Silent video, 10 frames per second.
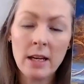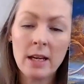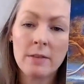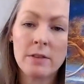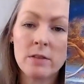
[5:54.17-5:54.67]

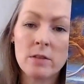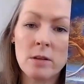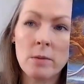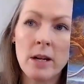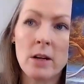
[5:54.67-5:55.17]
If this is
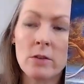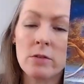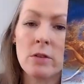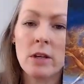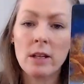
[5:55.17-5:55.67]
someone
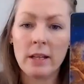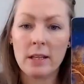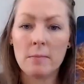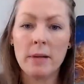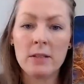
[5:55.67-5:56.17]
else, like
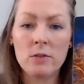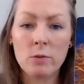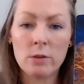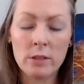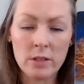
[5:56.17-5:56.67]
a
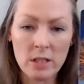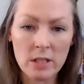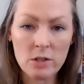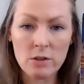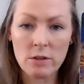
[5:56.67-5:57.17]
mentor, a
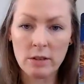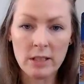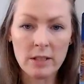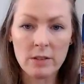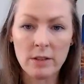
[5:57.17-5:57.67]
teacher, a
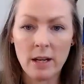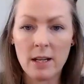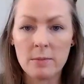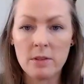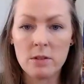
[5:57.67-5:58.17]
leader that
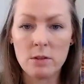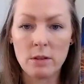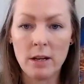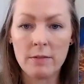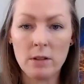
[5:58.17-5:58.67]
comes into your
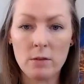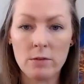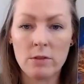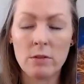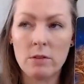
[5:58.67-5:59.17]
life that you're
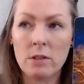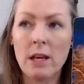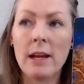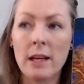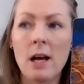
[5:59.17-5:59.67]

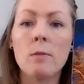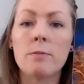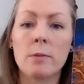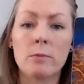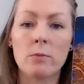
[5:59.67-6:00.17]
getting help
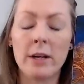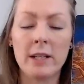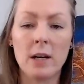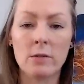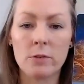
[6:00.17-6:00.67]
from right
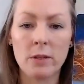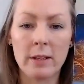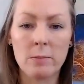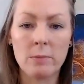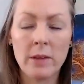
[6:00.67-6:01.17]
now to
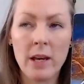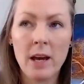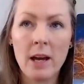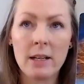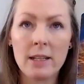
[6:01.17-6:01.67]
like
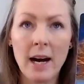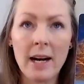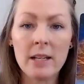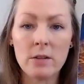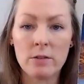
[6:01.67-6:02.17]

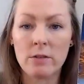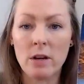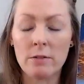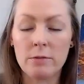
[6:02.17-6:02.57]
guide yourself,